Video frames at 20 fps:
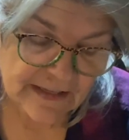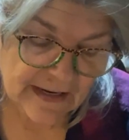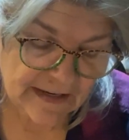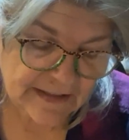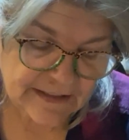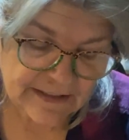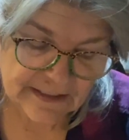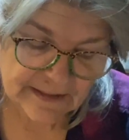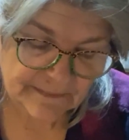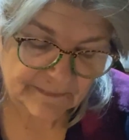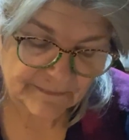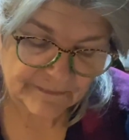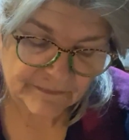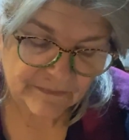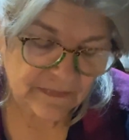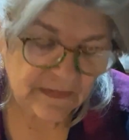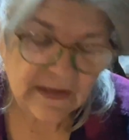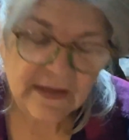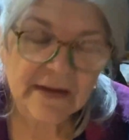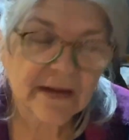I said,
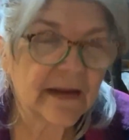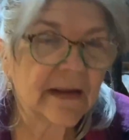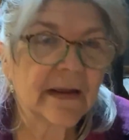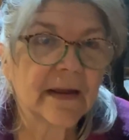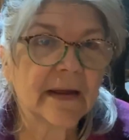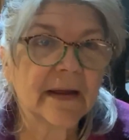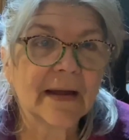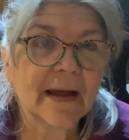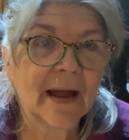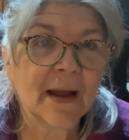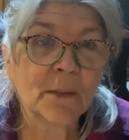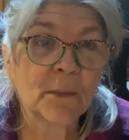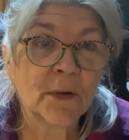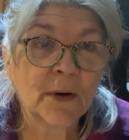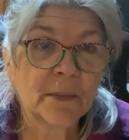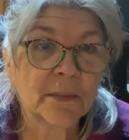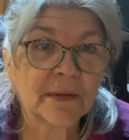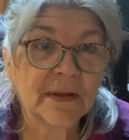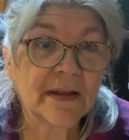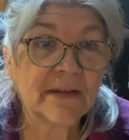"I want
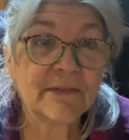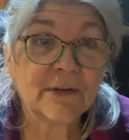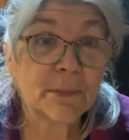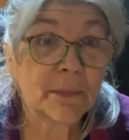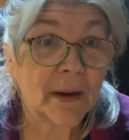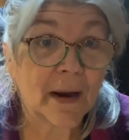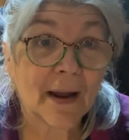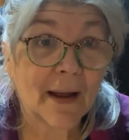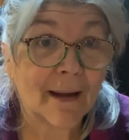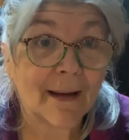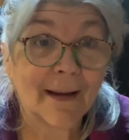to believe you, but